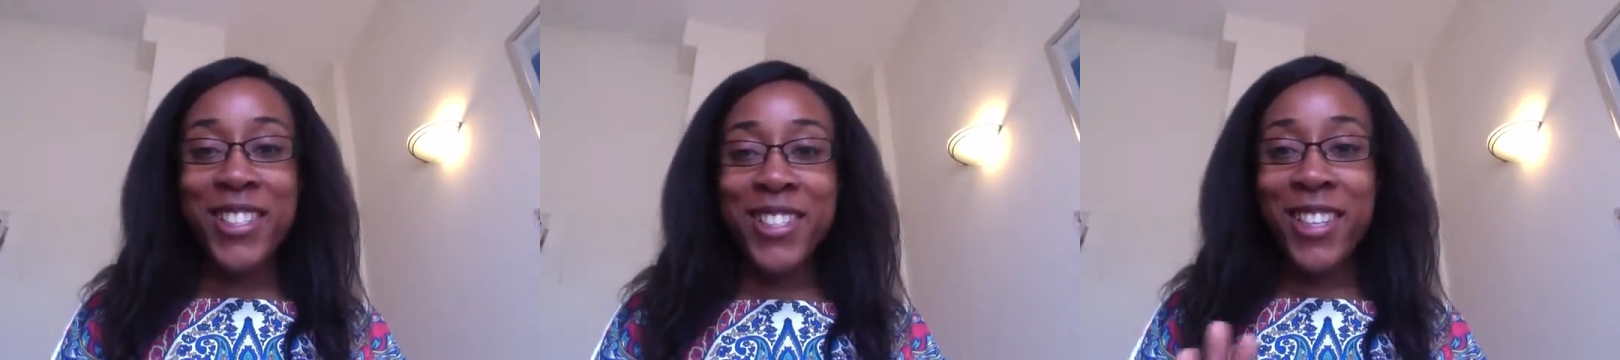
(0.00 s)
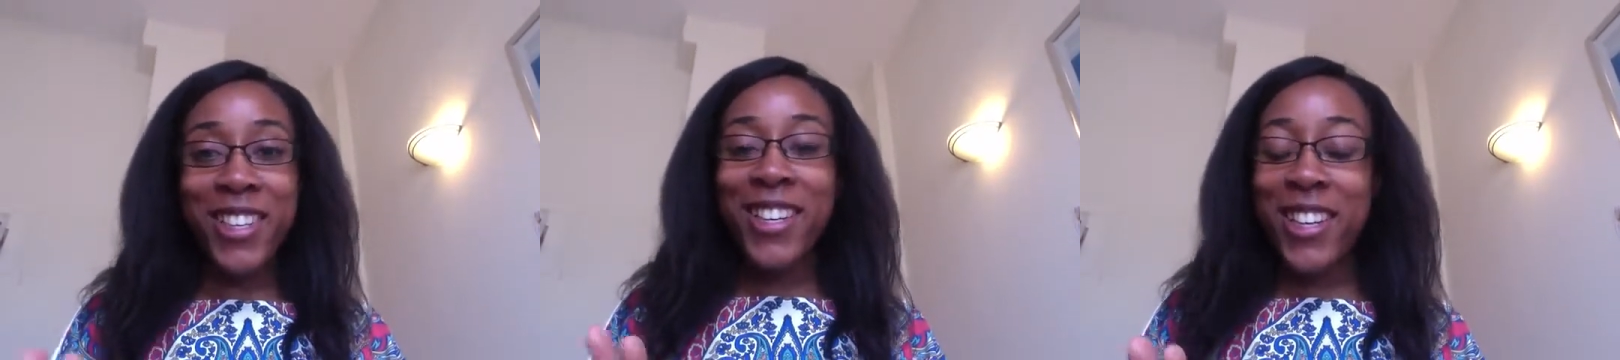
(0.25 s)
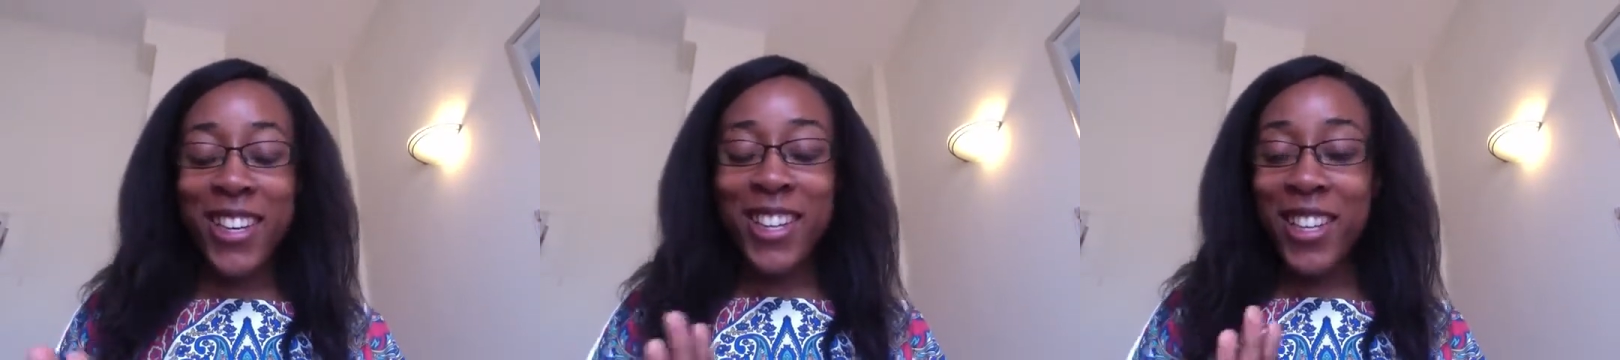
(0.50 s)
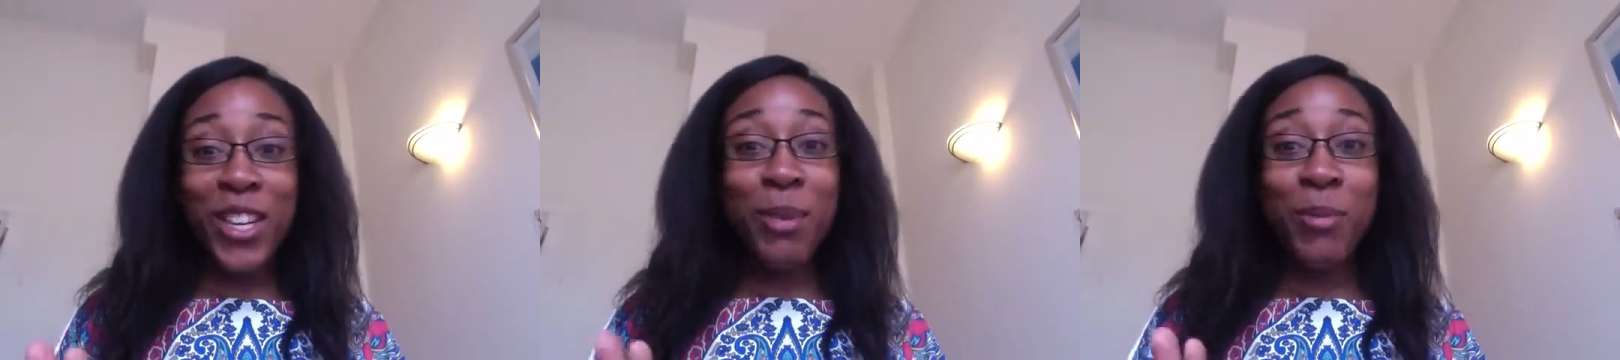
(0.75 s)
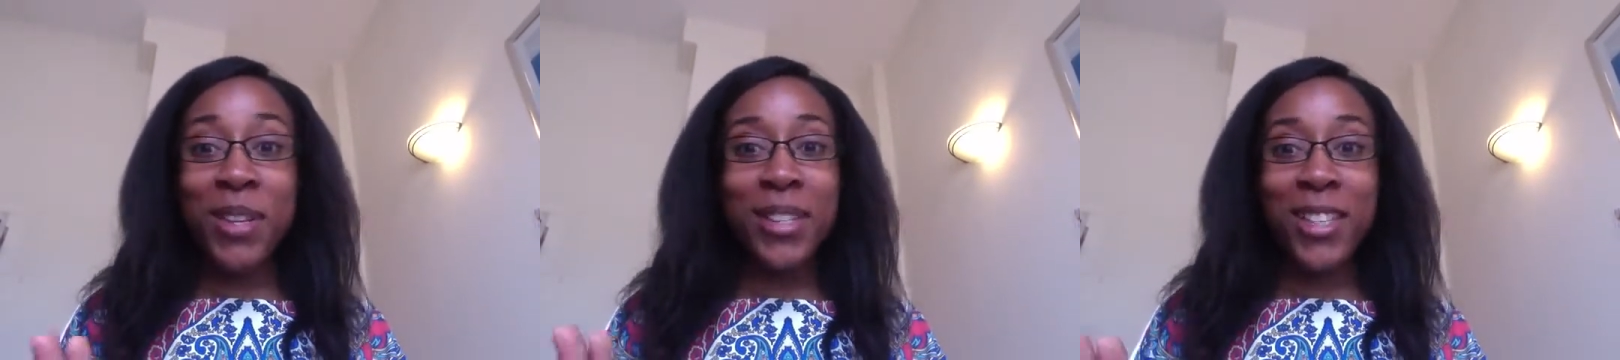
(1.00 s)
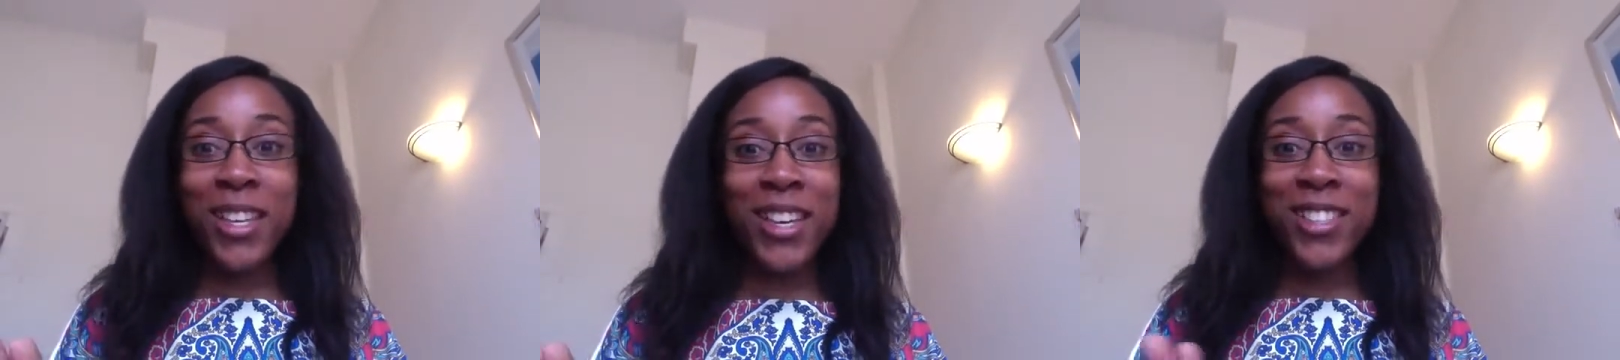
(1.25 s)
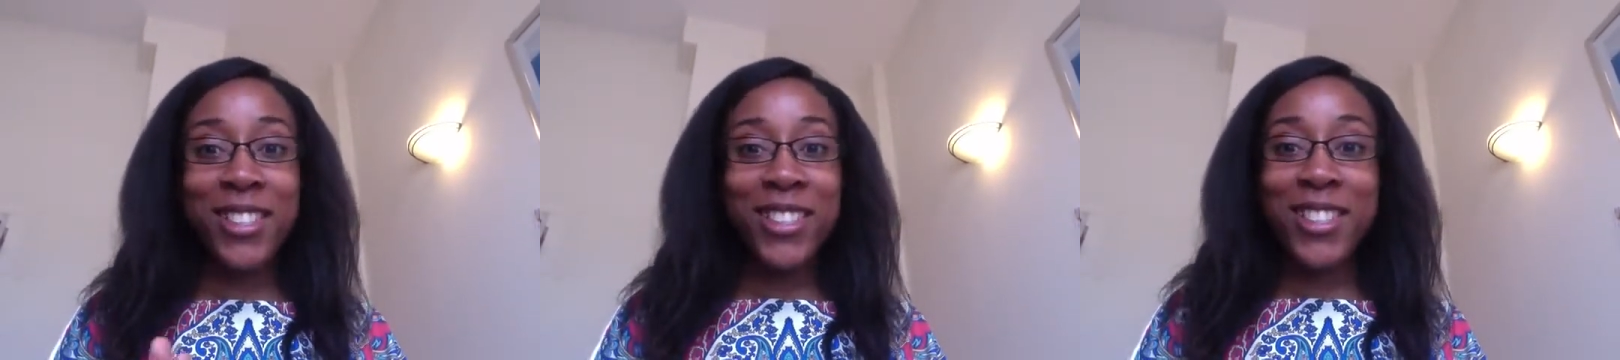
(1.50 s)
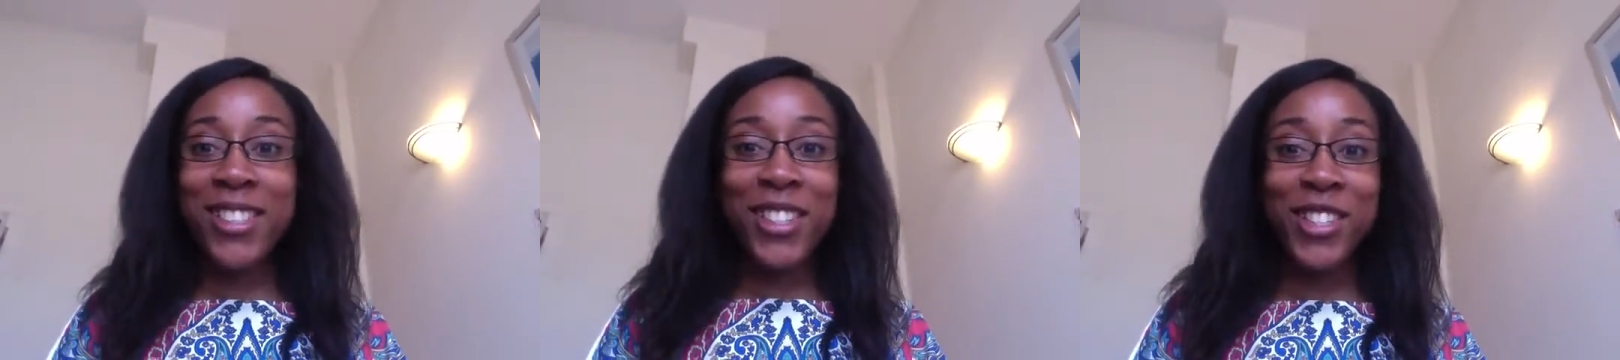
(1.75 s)
Like, humidity is
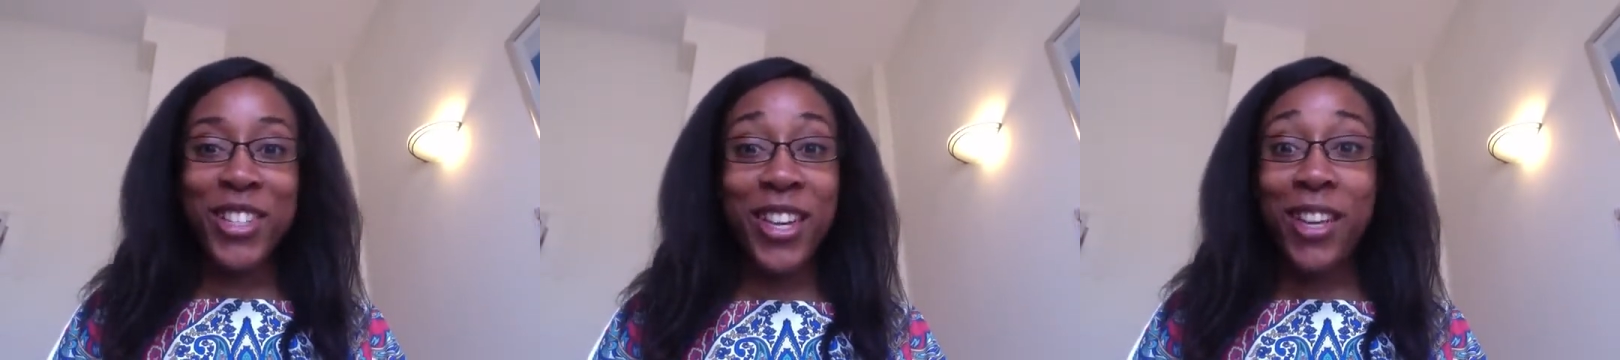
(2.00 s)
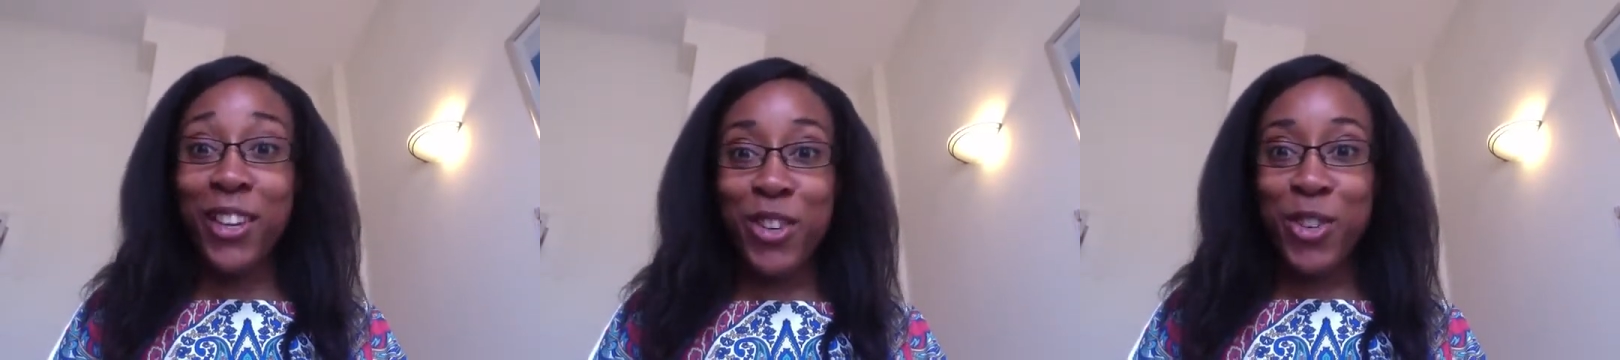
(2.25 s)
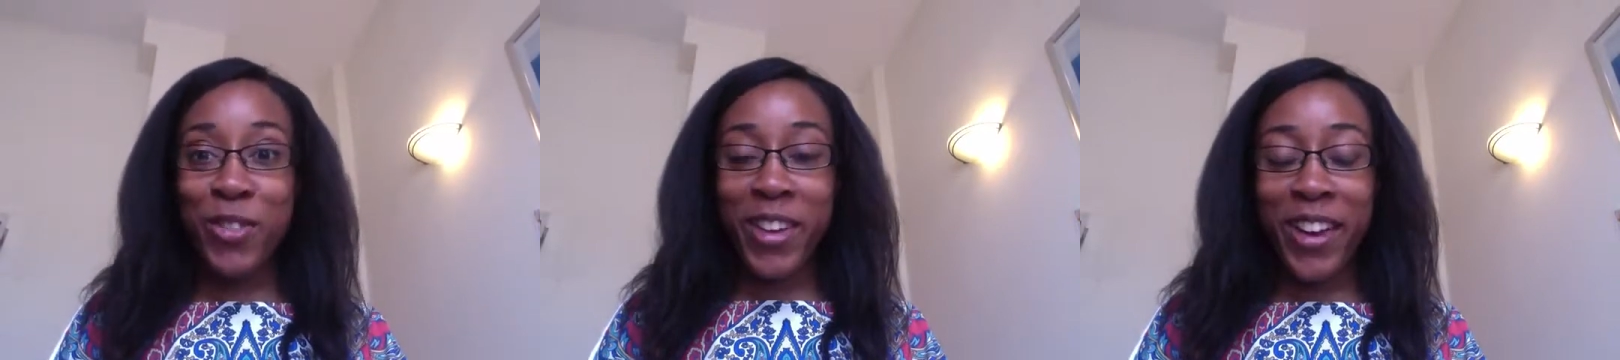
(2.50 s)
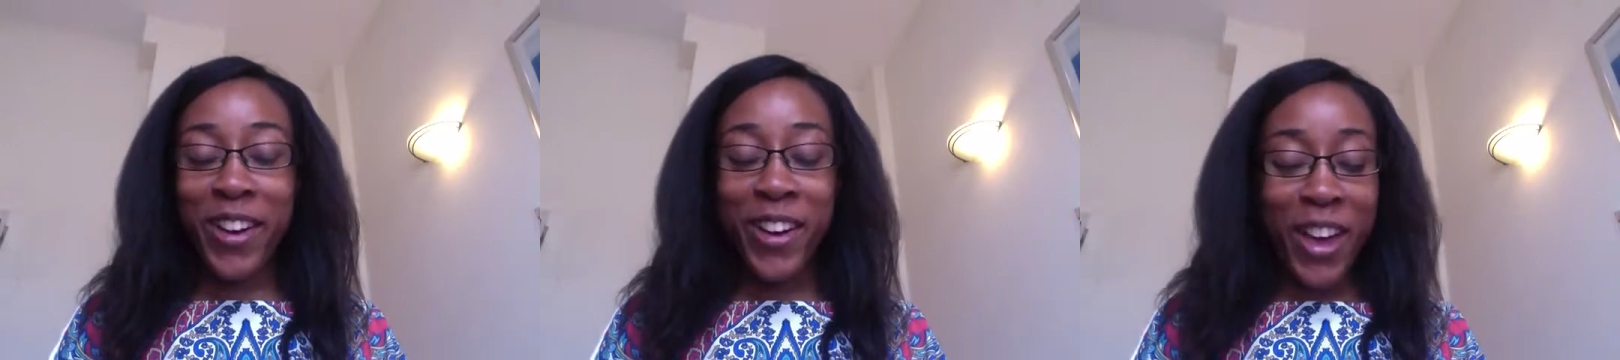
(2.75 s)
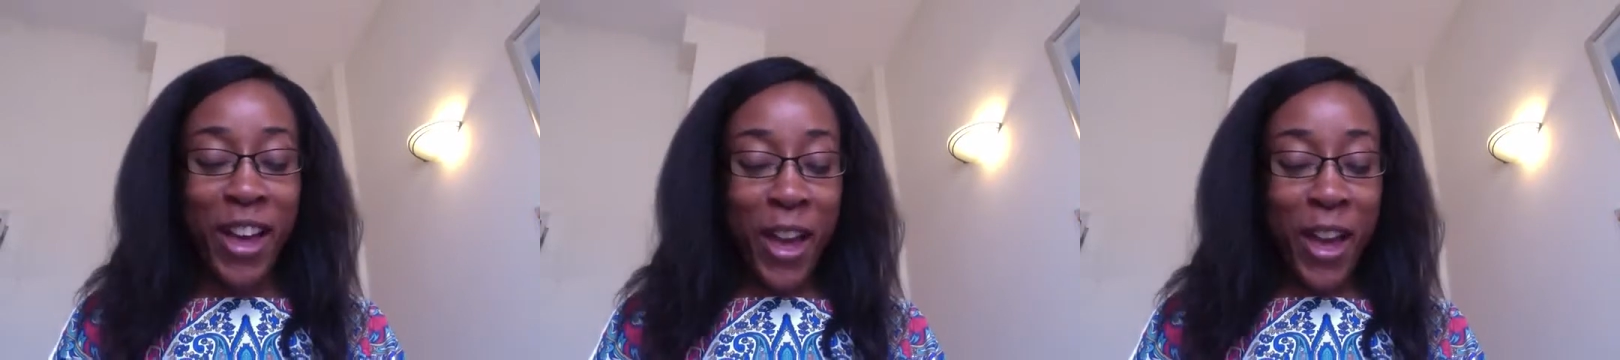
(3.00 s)
just such a killer over here.